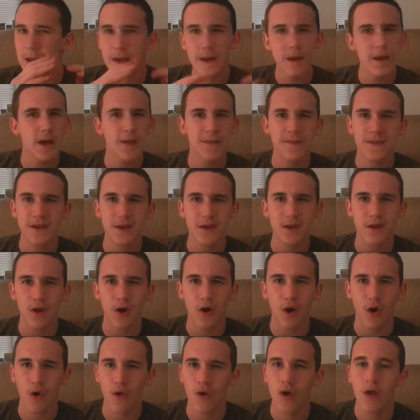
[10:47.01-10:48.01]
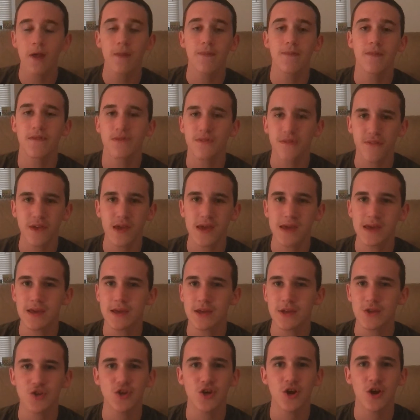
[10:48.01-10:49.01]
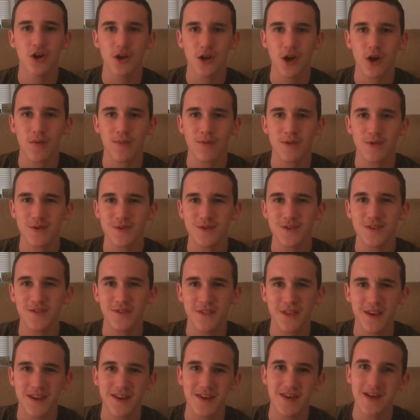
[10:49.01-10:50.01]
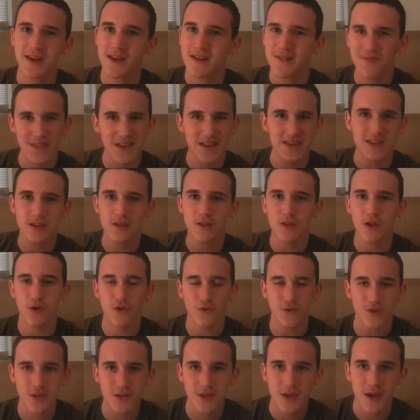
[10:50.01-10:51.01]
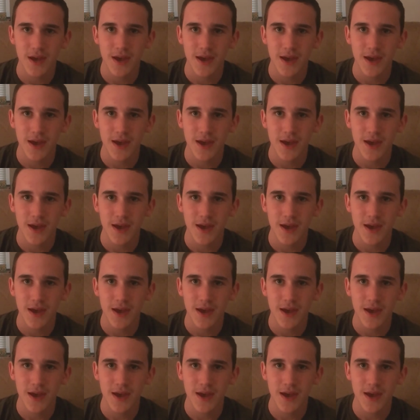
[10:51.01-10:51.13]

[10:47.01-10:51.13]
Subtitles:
Nothing at all. The Thing in John Carpenter's The Thing, that's close.